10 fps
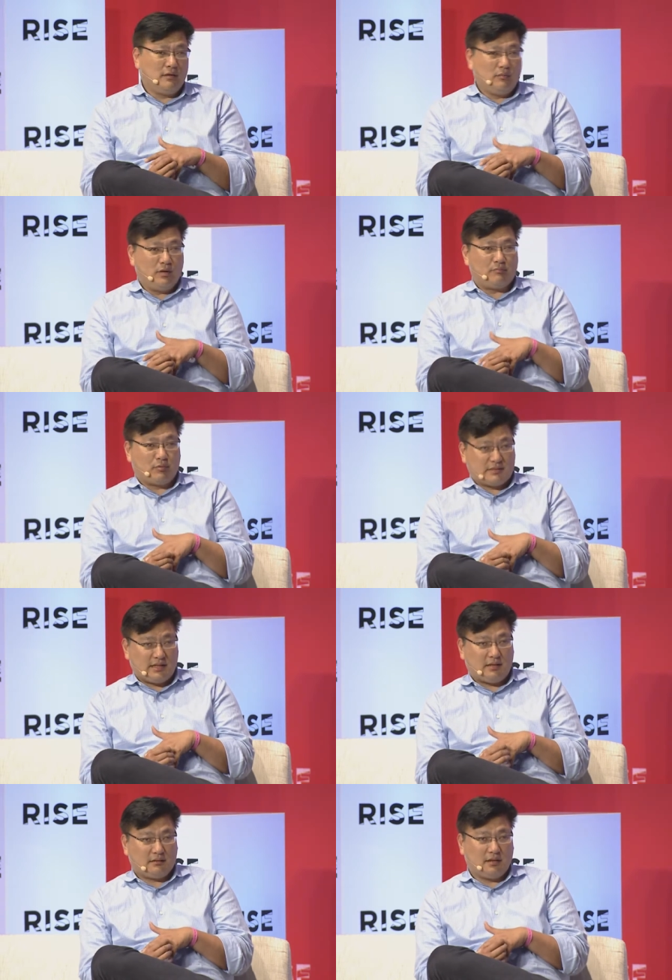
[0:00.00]
with
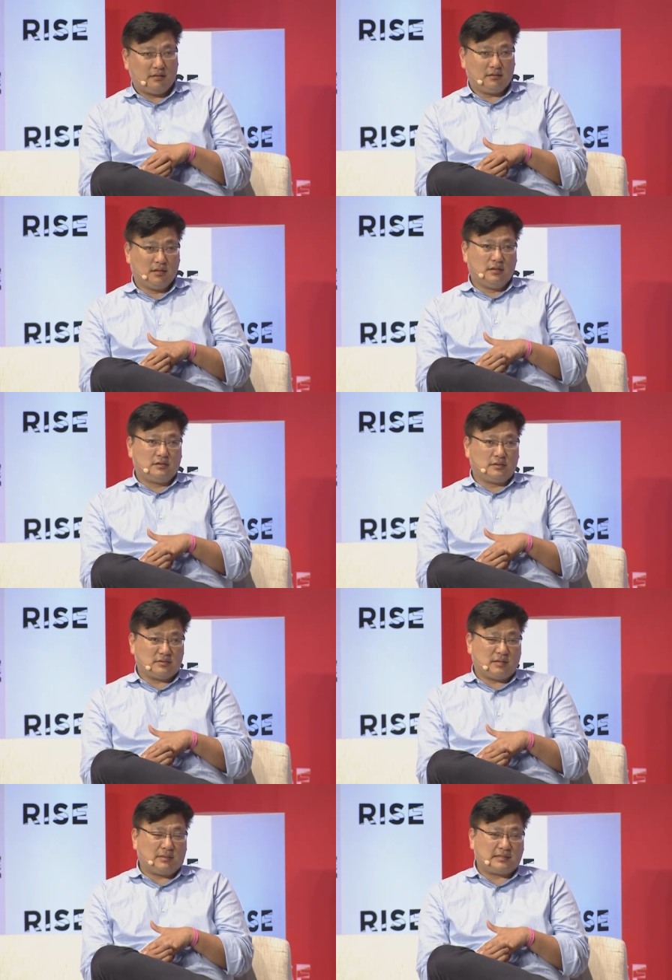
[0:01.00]
Brazil and to
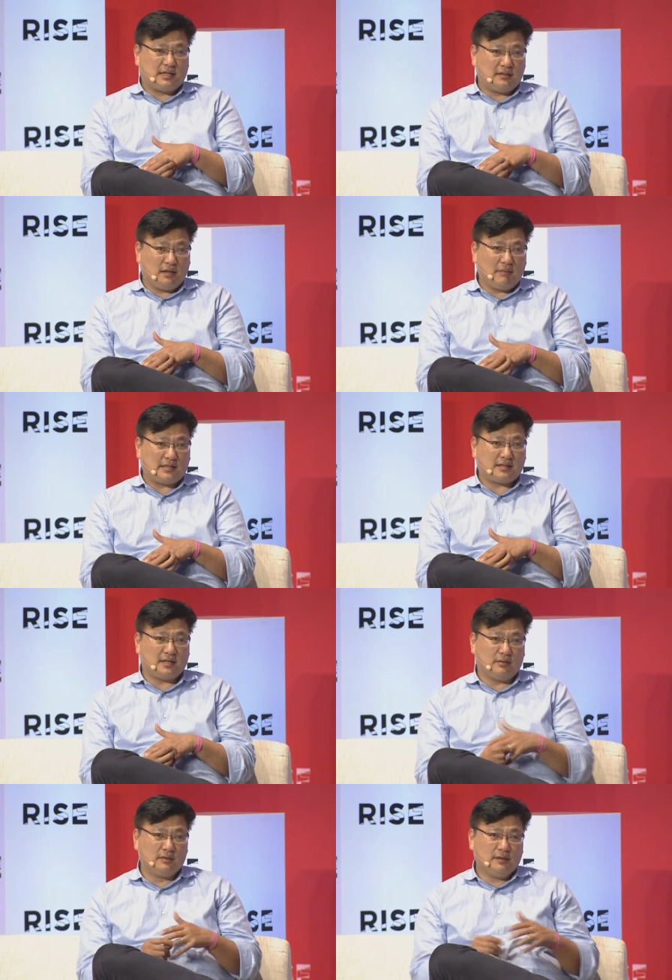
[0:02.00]
some extent
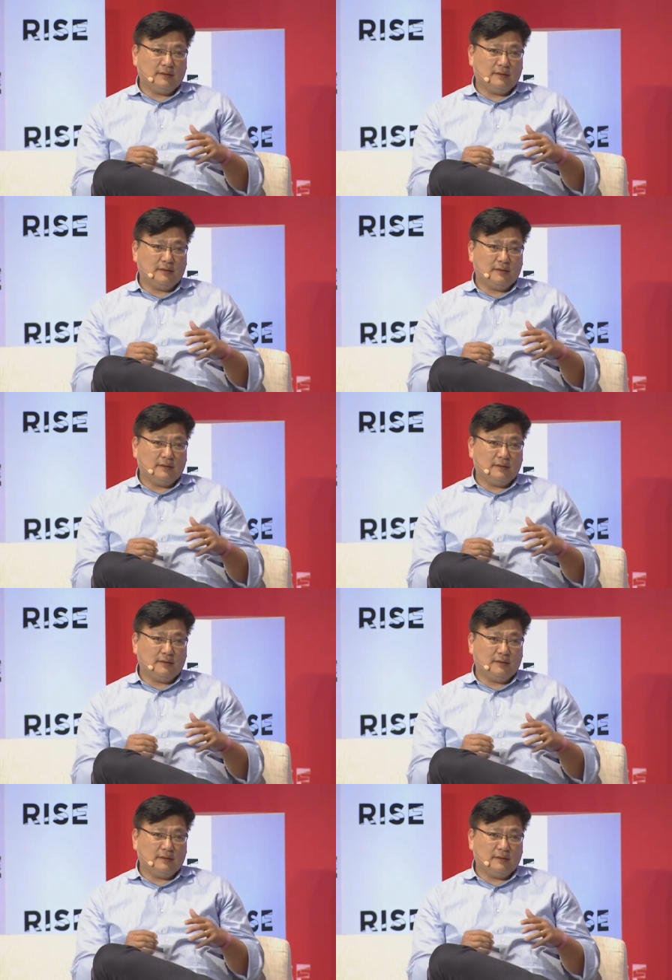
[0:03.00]
Mexico.